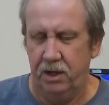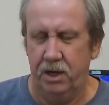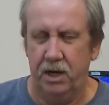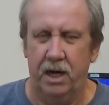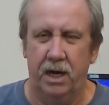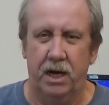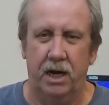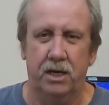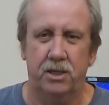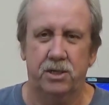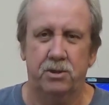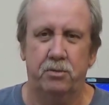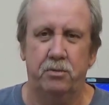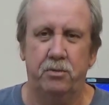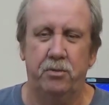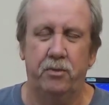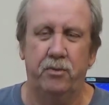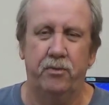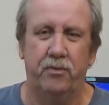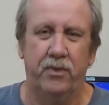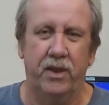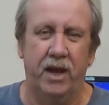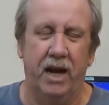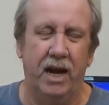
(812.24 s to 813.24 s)
Uh,
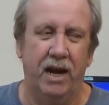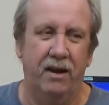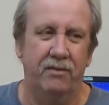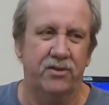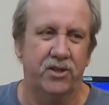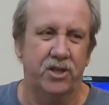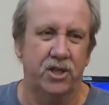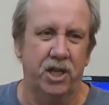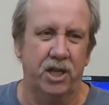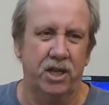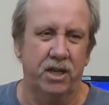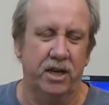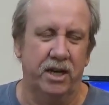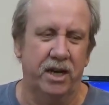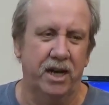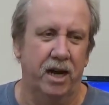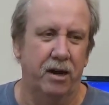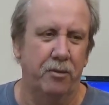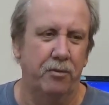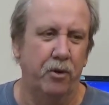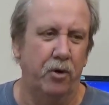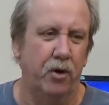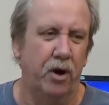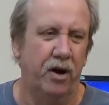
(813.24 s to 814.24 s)
I've seen a
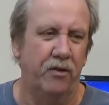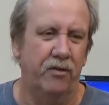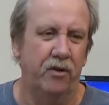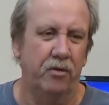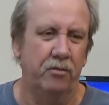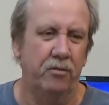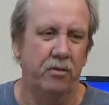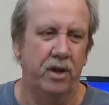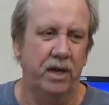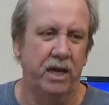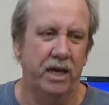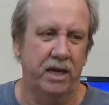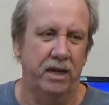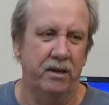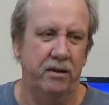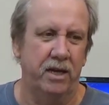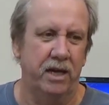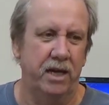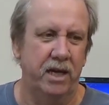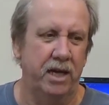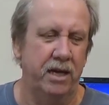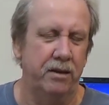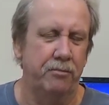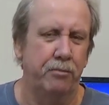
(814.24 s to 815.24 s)
couple of them
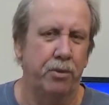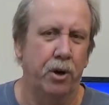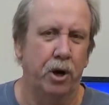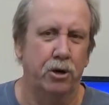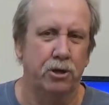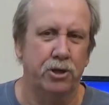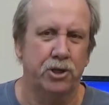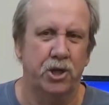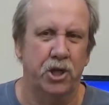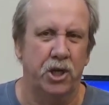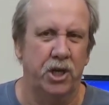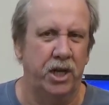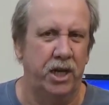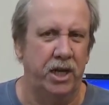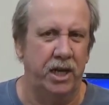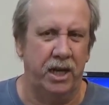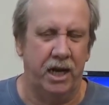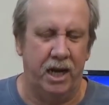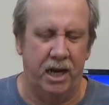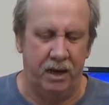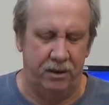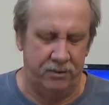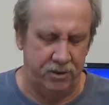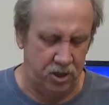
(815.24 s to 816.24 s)
in person,
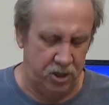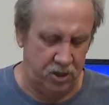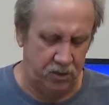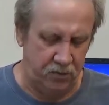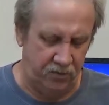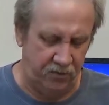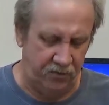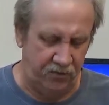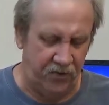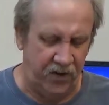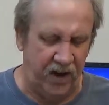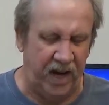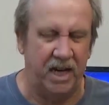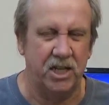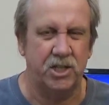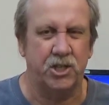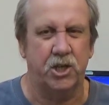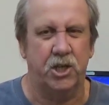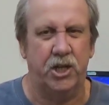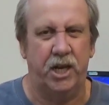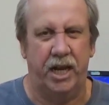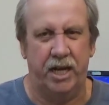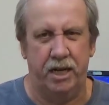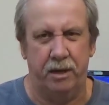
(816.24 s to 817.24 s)
and I'm just
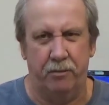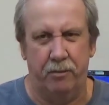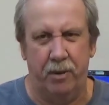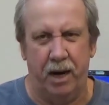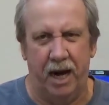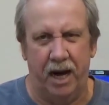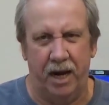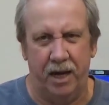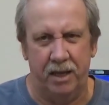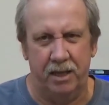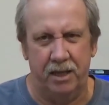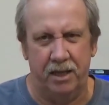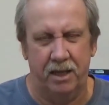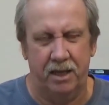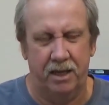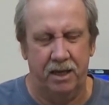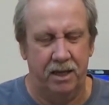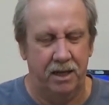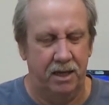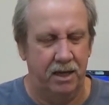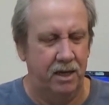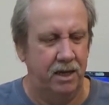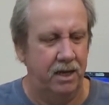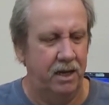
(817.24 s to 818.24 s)
fascinated by it.
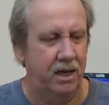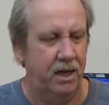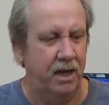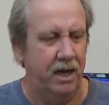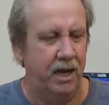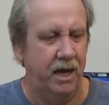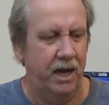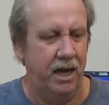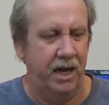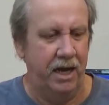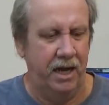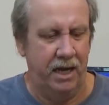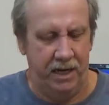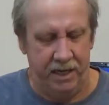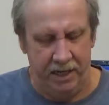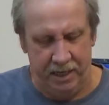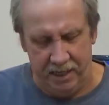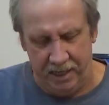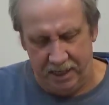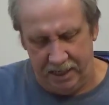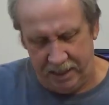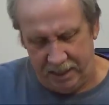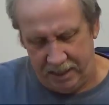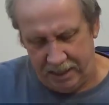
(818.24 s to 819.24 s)
And
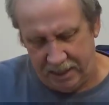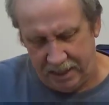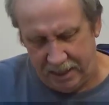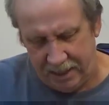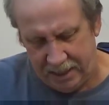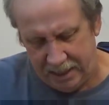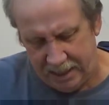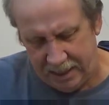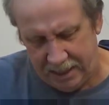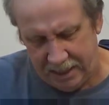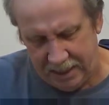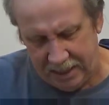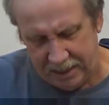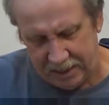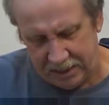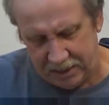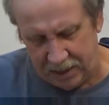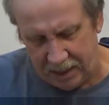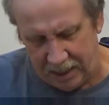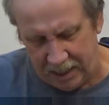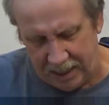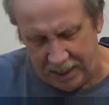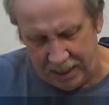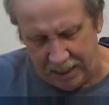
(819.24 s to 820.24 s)
uh,
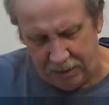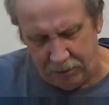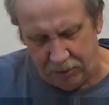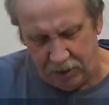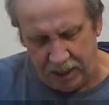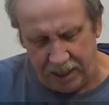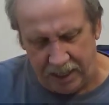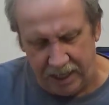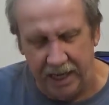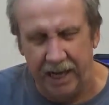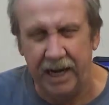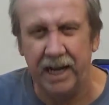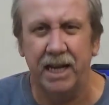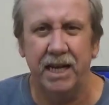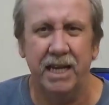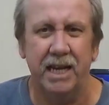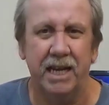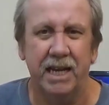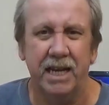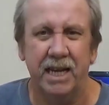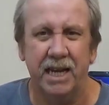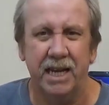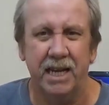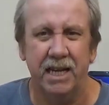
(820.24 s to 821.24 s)
so I want to get
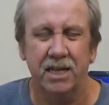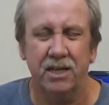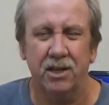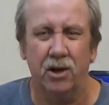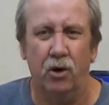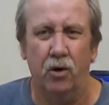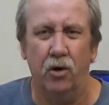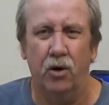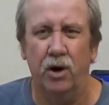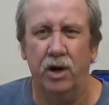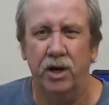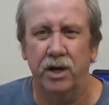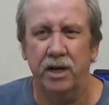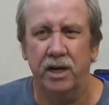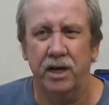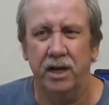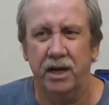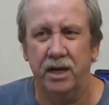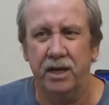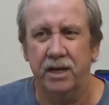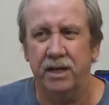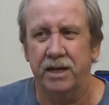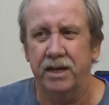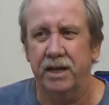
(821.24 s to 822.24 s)
it and get it going
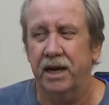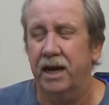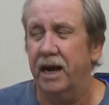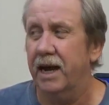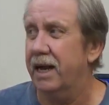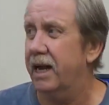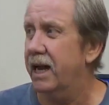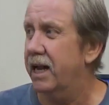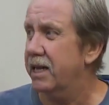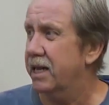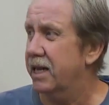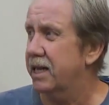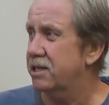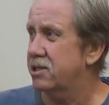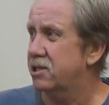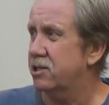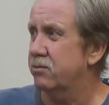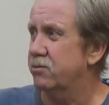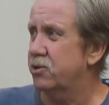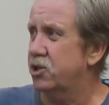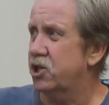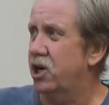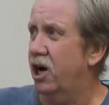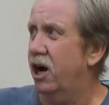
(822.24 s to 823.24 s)
and uh, I got to get
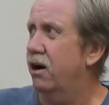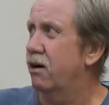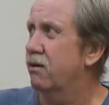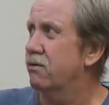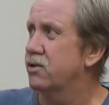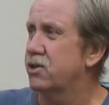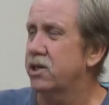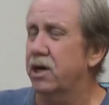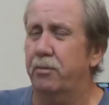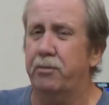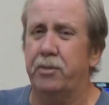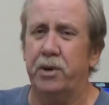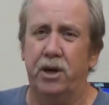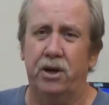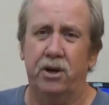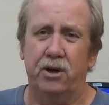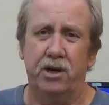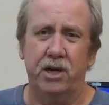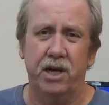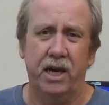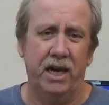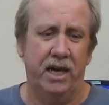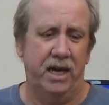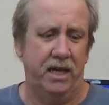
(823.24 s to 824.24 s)
some shelves up
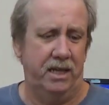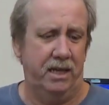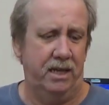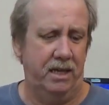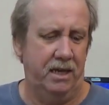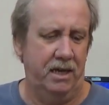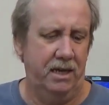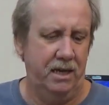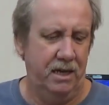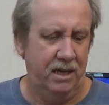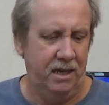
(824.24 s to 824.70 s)
here yet.